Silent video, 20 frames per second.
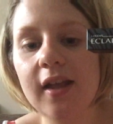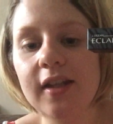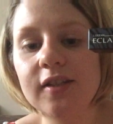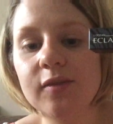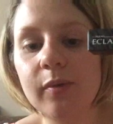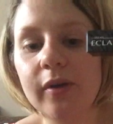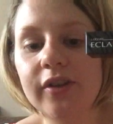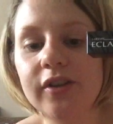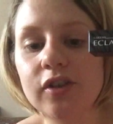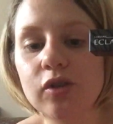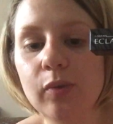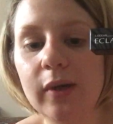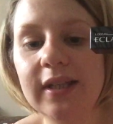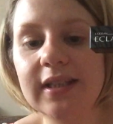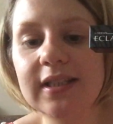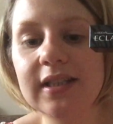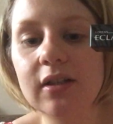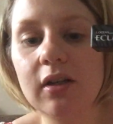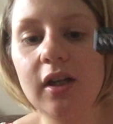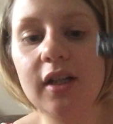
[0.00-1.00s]
It's worth
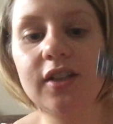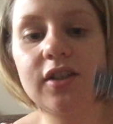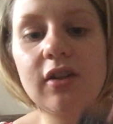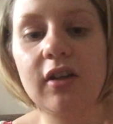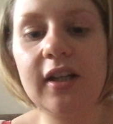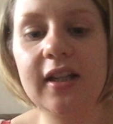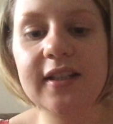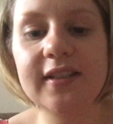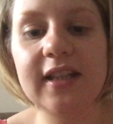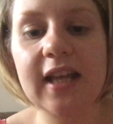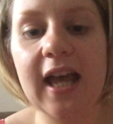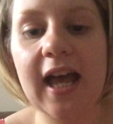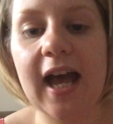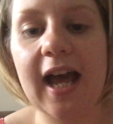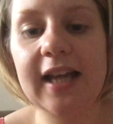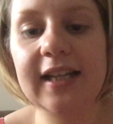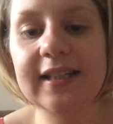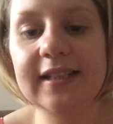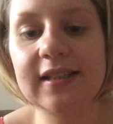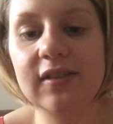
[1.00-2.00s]
$29,
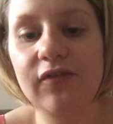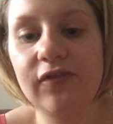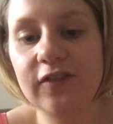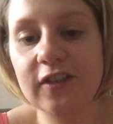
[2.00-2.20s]
and it's a